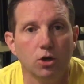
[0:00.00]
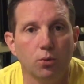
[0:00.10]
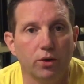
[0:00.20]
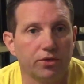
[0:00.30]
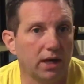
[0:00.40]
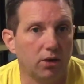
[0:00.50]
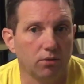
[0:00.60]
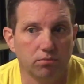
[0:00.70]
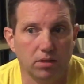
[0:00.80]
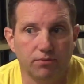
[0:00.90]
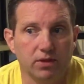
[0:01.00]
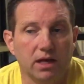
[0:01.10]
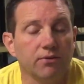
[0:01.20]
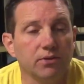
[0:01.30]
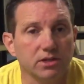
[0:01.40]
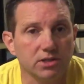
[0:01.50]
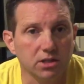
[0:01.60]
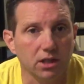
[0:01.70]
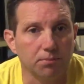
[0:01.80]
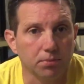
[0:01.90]
without even having to
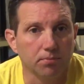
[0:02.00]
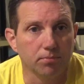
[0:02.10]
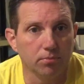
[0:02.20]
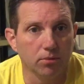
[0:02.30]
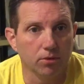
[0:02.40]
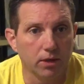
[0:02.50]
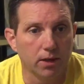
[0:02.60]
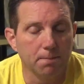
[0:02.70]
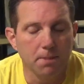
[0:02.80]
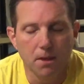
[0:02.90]
sleep, okay?